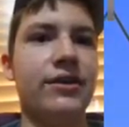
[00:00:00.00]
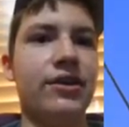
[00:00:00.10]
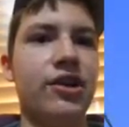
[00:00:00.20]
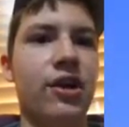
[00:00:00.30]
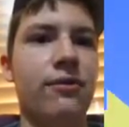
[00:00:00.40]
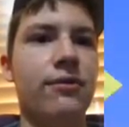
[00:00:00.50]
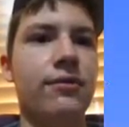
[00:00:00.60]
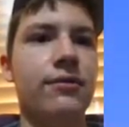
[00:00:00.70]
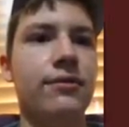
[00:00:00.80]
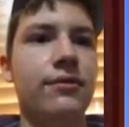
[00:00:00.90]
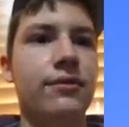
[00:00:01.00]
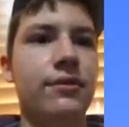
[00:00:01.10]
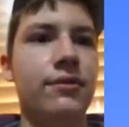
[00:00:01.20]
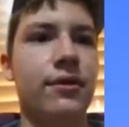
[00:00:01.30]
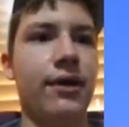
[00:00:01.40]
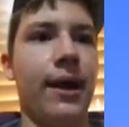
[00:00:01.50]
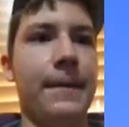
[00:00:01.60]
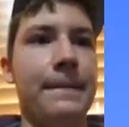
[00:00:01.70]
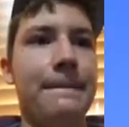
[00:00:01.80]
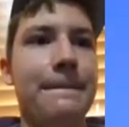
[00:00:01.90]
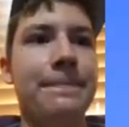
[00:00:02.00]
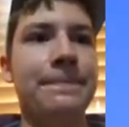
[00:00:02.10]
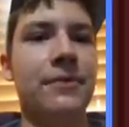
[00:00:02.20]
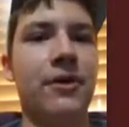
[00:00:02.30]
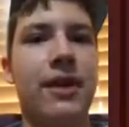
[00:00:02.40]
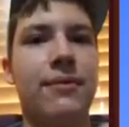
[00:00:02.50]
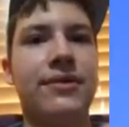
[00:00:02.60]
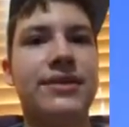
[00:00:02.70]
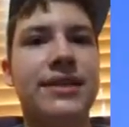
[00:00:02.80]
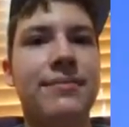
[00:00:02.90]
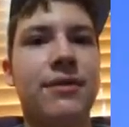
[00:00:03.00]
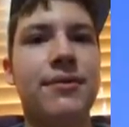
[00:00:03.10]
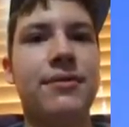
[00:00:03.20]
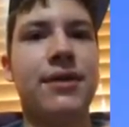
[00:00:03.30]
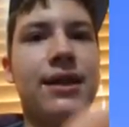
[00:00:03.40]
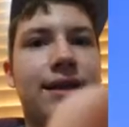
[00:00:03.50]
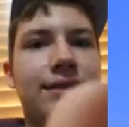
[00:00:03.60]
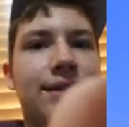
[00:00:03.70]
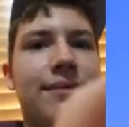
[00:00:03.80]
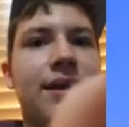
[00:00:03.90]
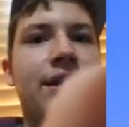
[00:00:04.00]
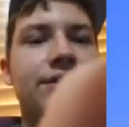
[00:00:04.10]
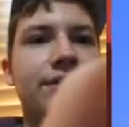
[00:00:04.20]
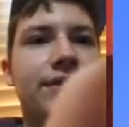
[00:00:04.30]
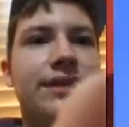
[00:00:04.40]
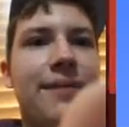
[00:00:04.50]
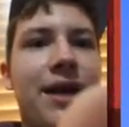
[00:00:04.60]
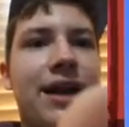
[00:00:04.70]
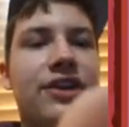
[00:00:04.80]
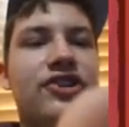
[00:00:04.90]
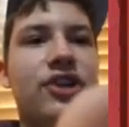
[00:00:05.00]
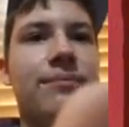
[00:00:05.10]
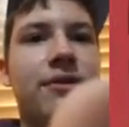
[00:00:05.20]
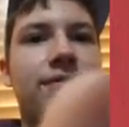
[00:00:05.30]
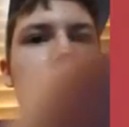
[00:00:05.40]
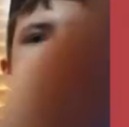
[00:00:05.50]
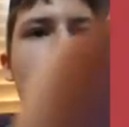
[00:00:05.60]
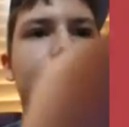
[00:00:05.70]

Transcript: Go. Okay. okay, we're at the same part we were at last time. So this time I gotta jump over.